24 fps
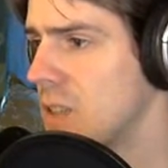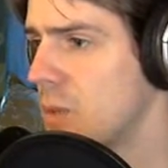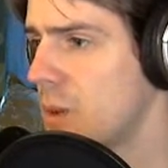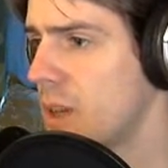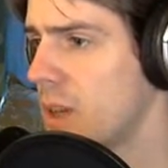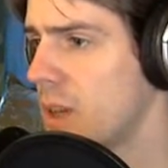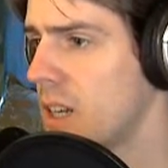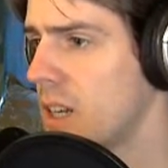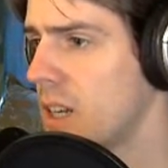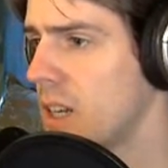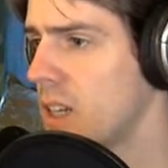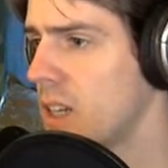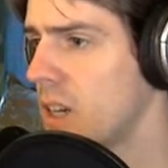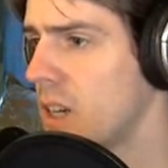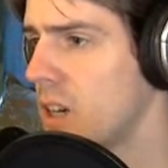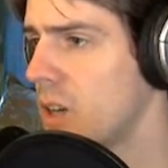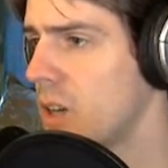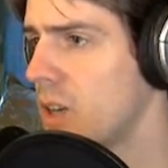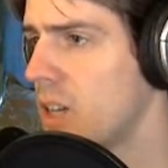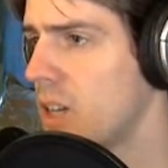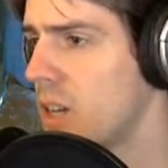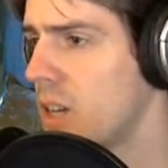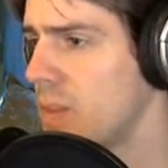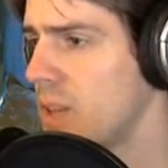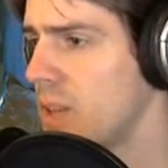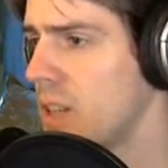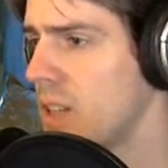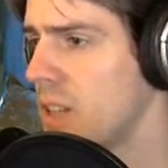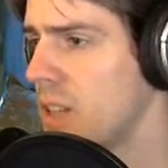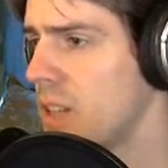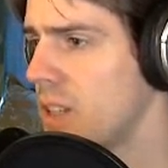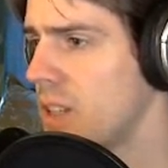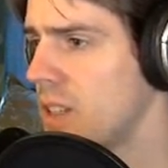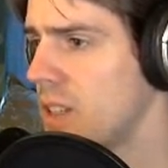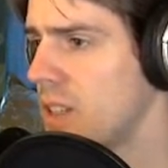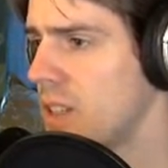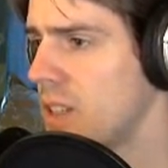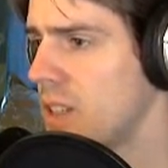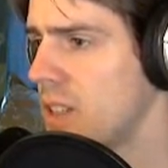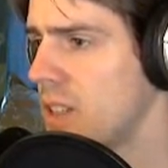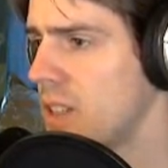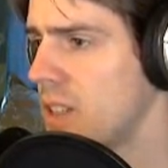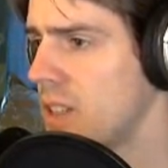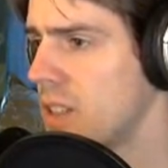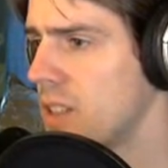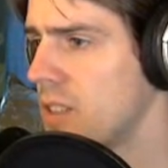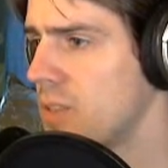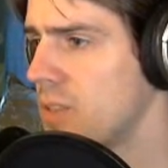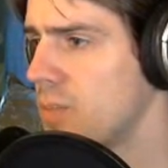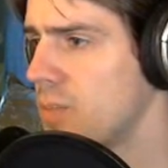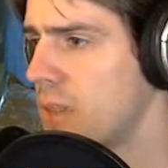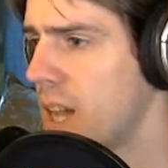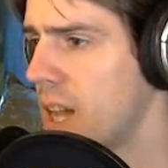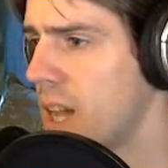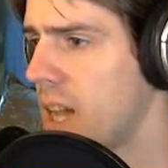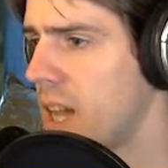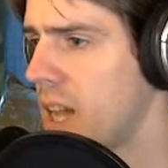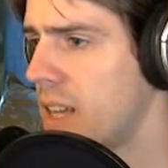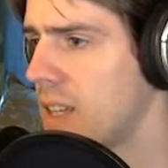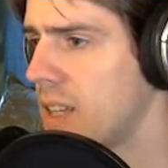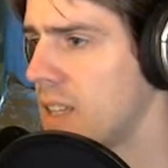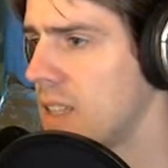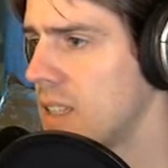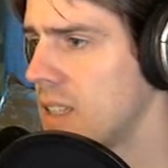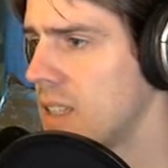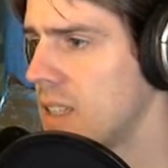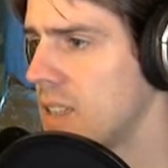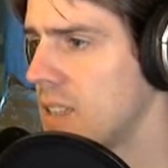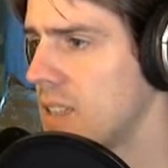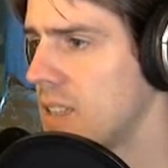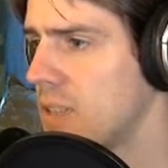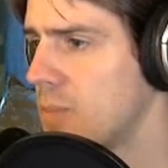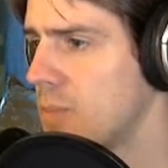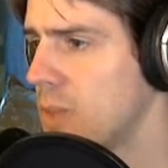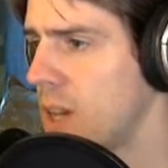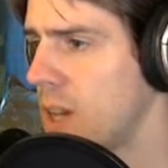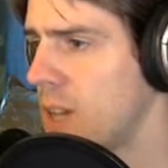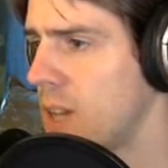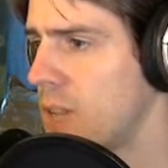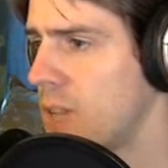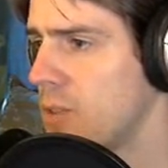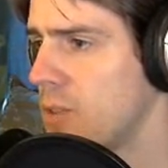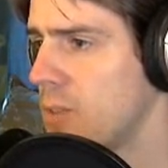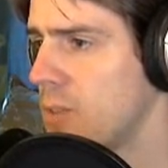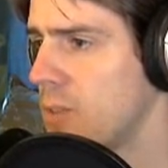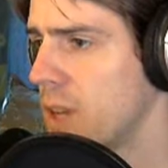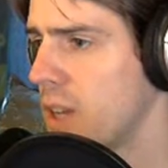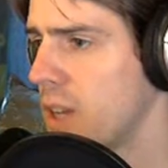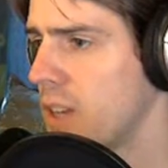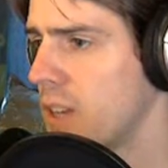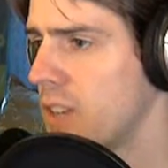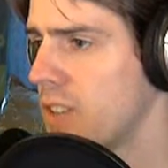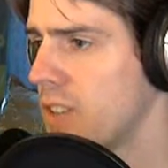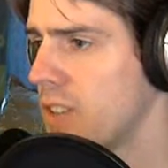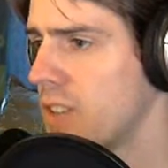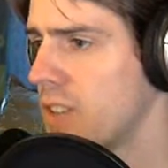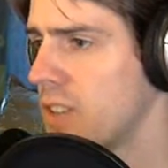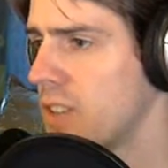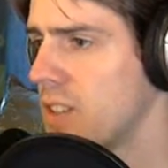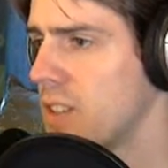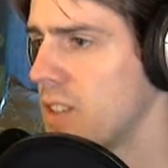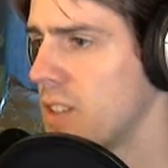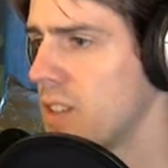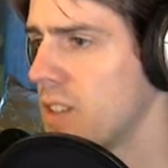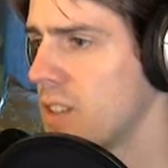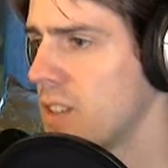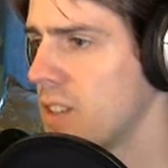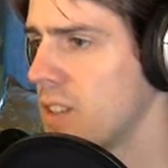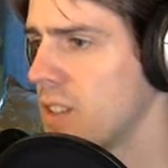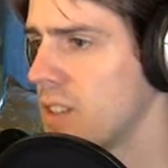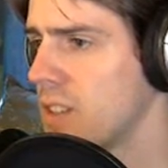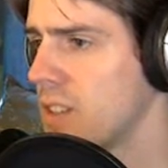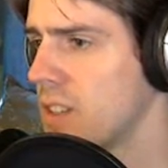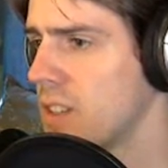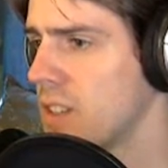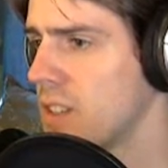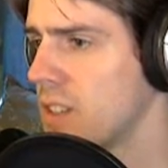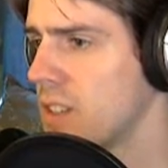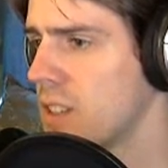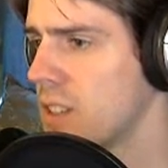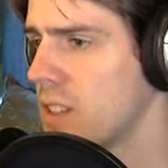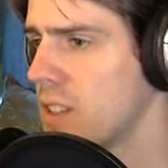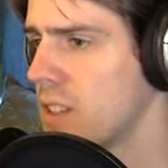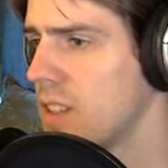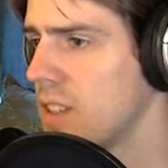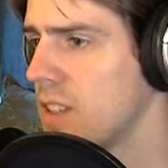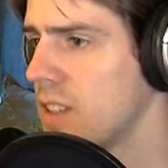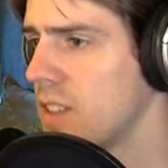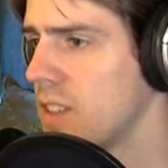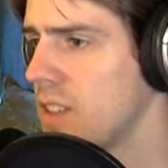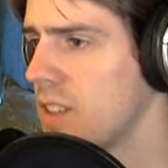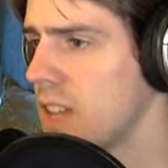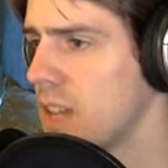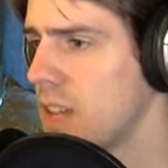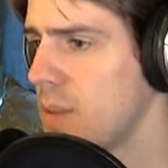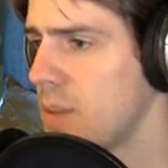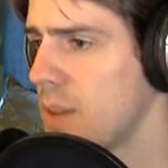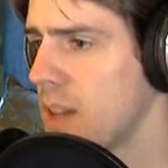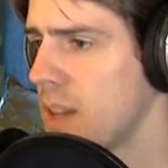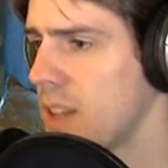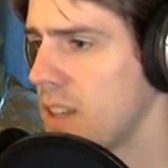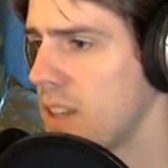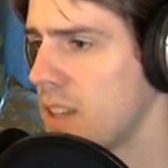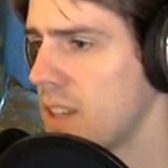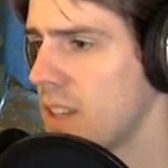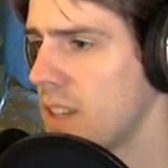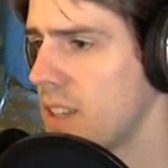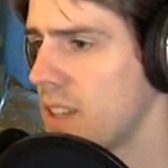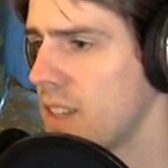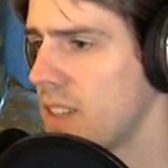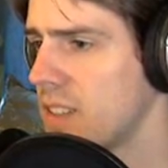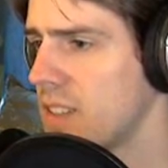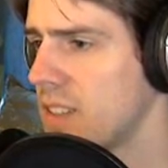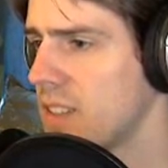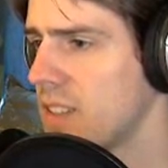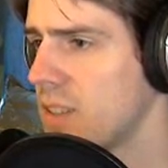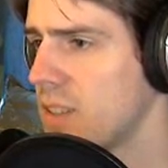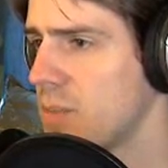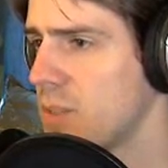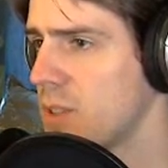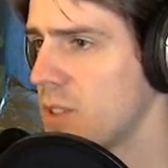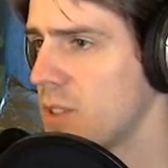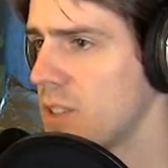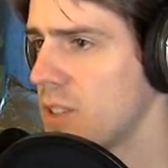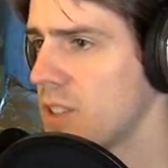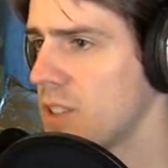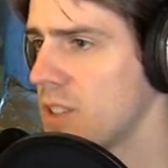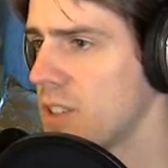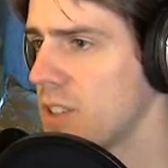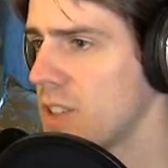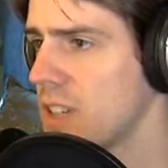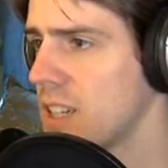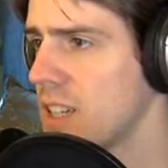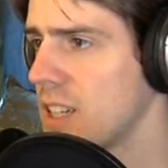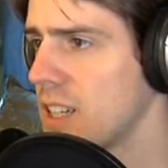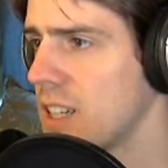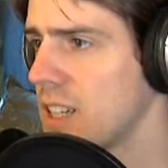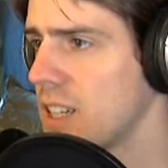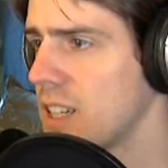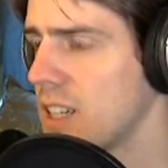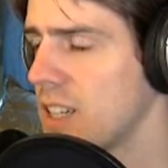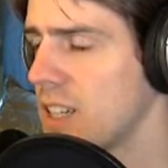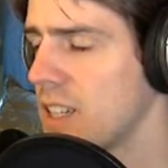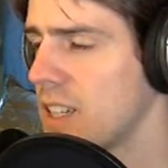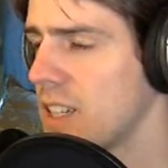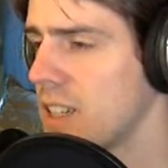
Oh yeah! Oh, he hit me! This is bad. This is bad news bears. This game has a similar, uh,